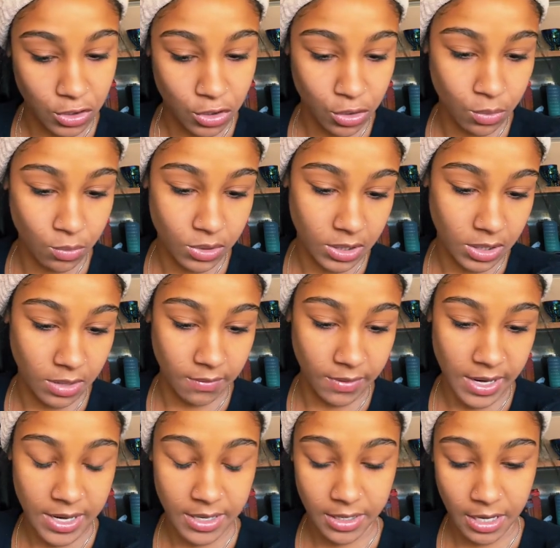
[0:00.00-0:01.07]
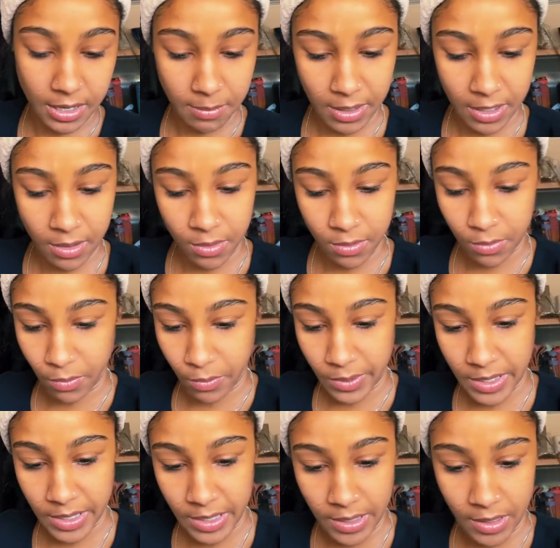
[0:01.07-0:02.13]
Attune to the divine came out
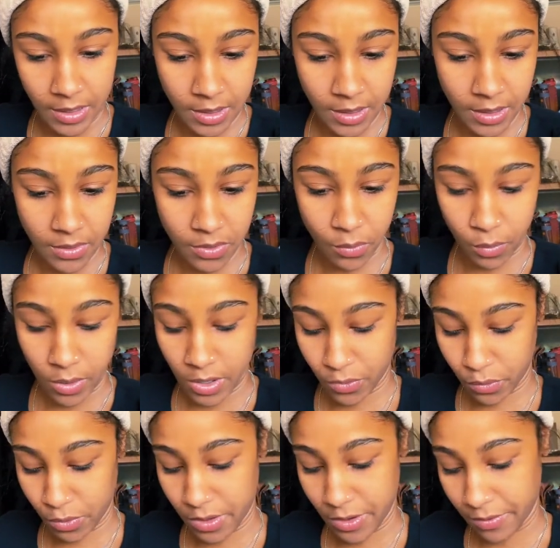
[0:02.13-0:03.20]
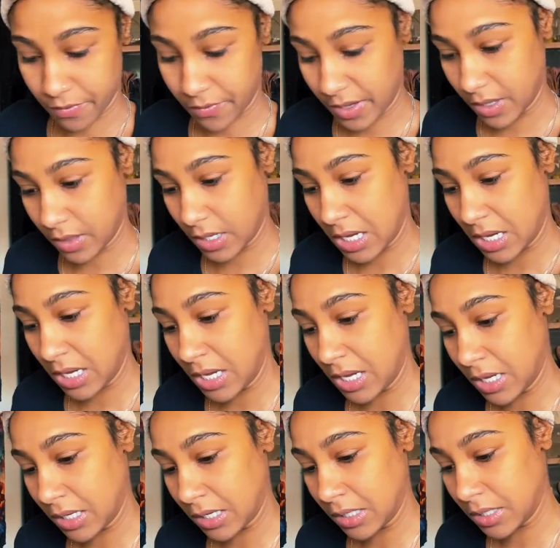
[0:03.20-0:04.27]
with work through your
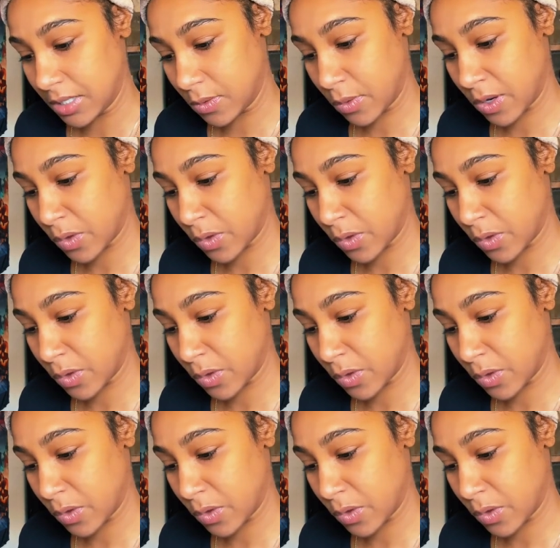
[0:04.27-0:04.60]
feelings.